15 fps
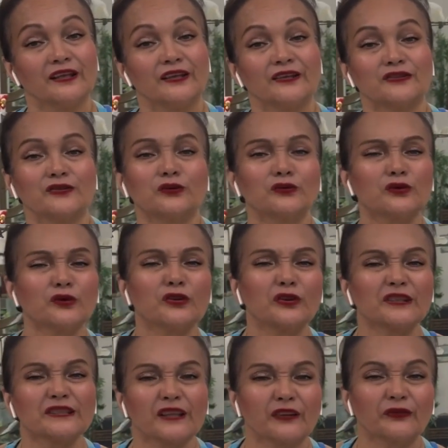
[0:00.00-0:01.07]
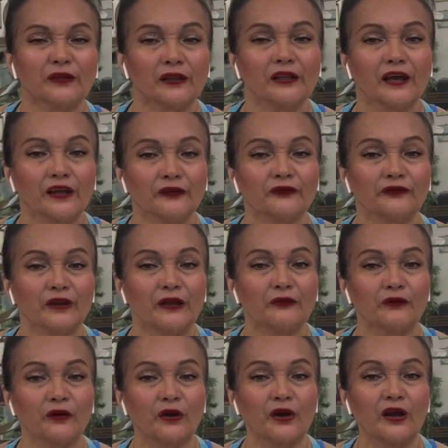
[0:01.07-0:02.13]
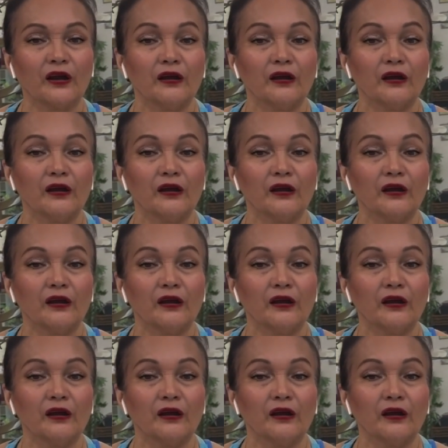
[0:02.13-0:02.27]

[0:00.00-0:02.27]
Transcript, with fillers: So do yourself a lot of favor.